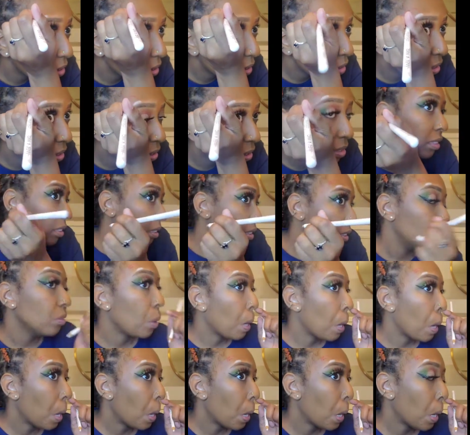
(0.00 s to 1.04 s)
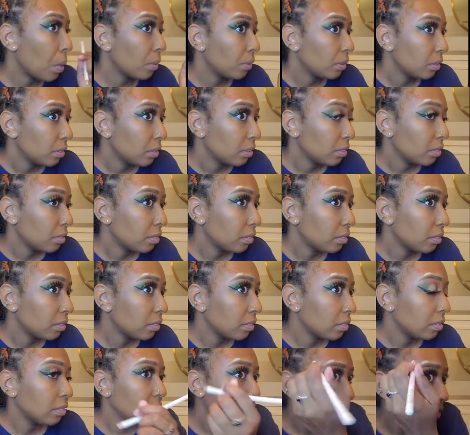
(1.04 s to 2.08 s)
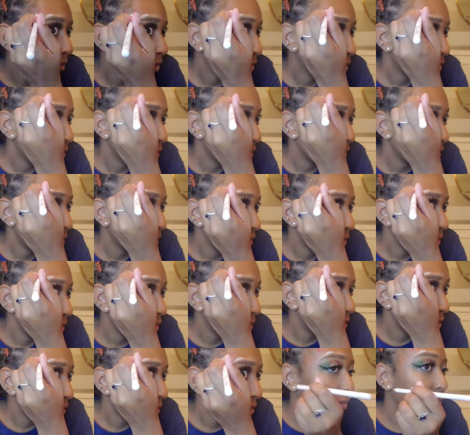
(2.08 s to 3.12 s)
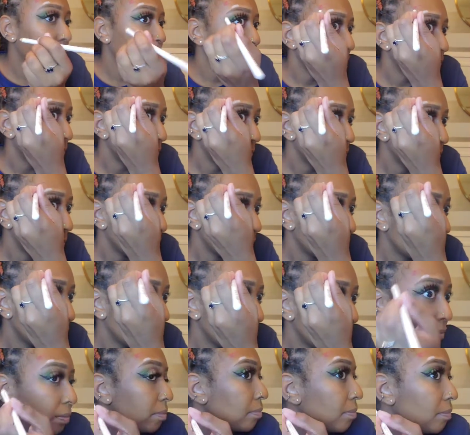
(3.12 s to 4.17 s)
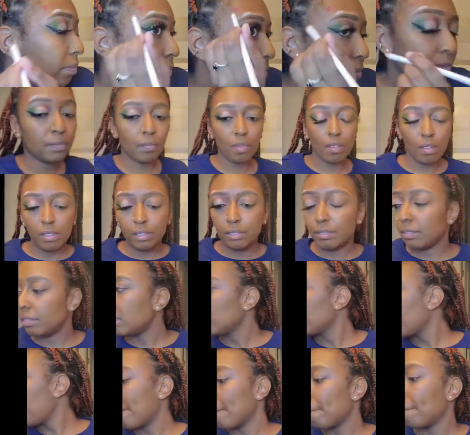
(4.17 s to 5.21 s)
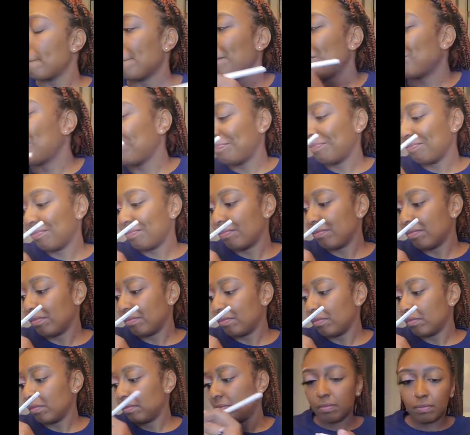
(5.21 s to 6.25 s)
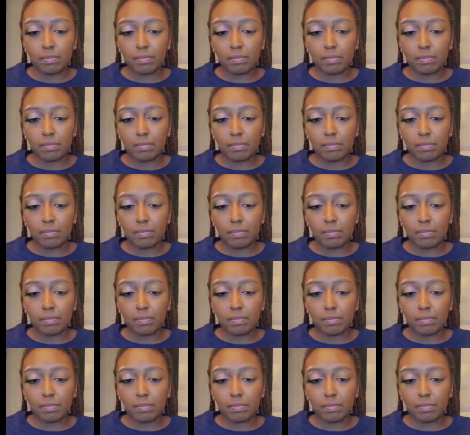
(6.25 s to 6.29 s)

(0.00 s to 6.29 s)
I'm like, damn, this seemed like more than 15 minutes. Like it's a long ass drive. But